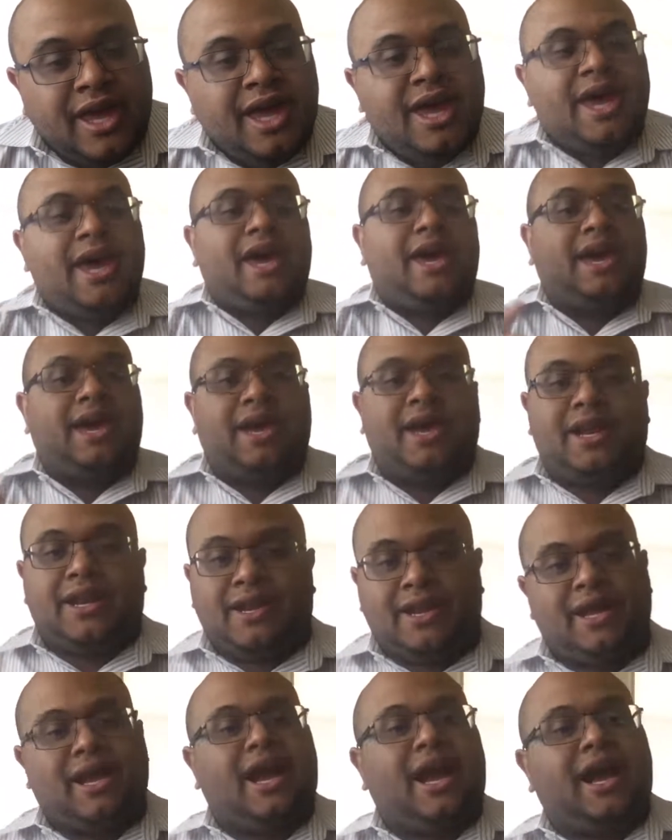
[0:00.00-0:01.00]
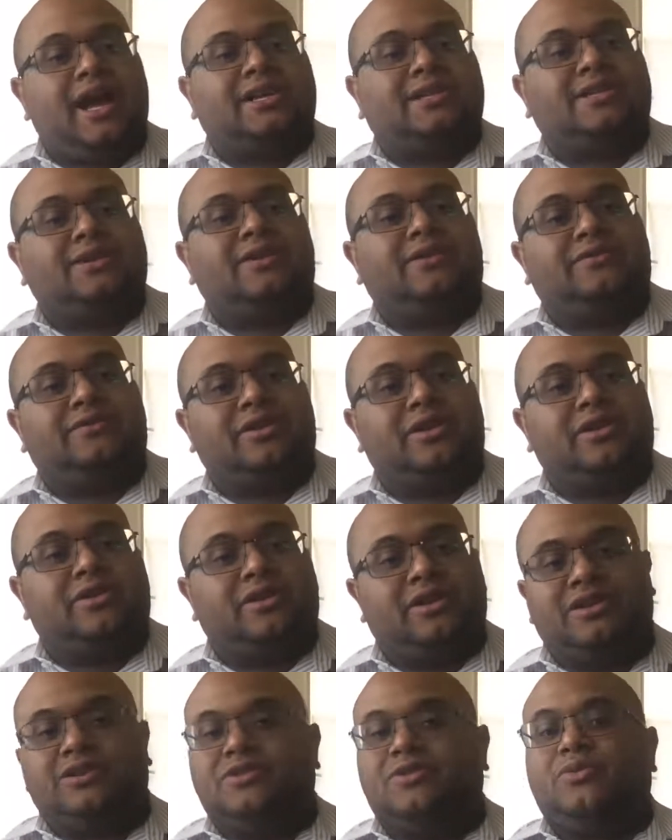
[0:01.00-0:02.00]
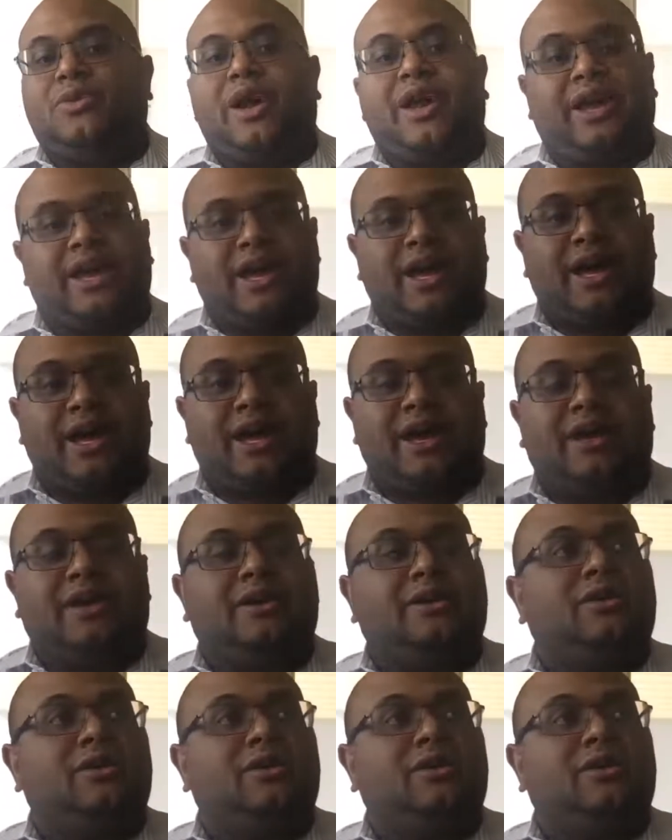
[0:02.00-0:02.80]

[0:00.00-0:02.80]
And I saw a video, and this is a white guy